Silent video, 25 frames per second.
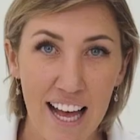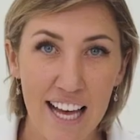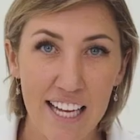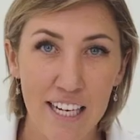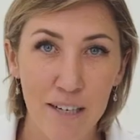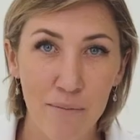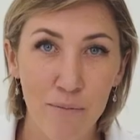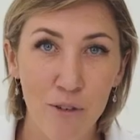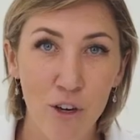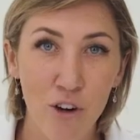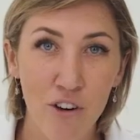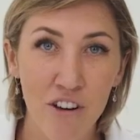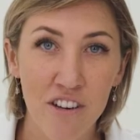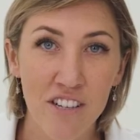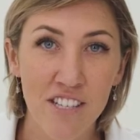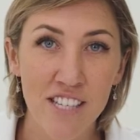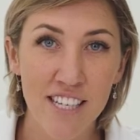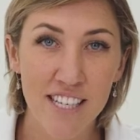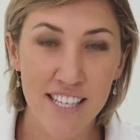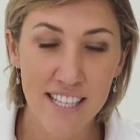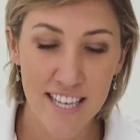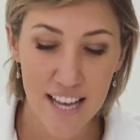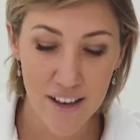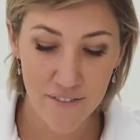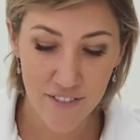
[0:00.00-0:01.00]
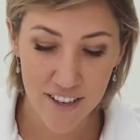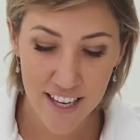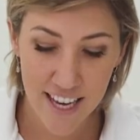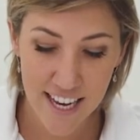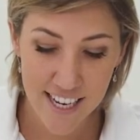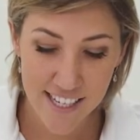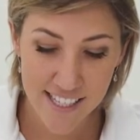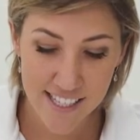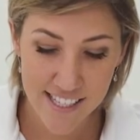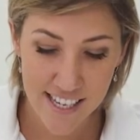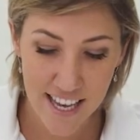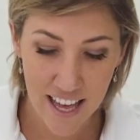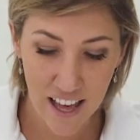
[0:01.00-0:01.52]
and I'm going to
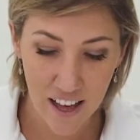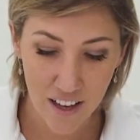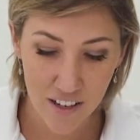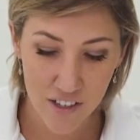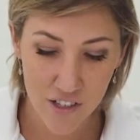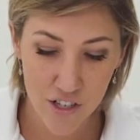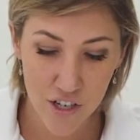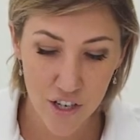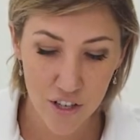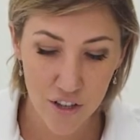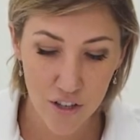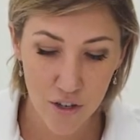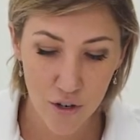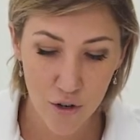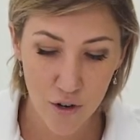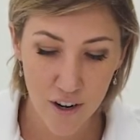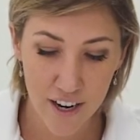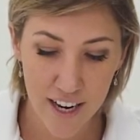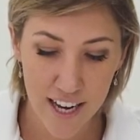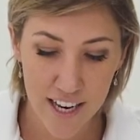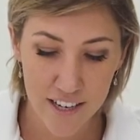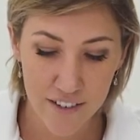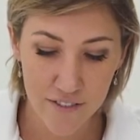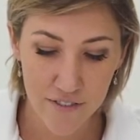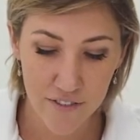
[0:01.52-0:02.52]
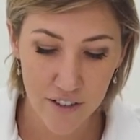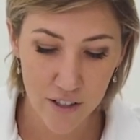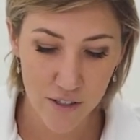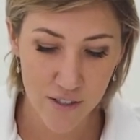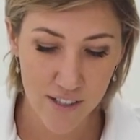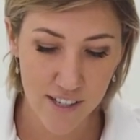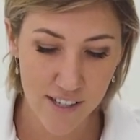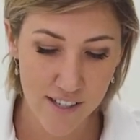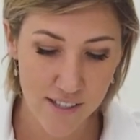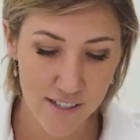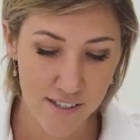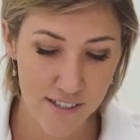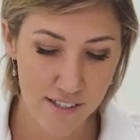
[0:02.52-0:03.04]
navigate down to the creative
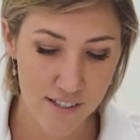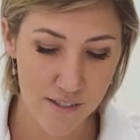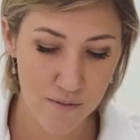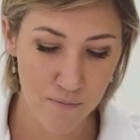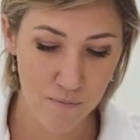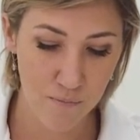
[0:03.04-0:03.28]
filters.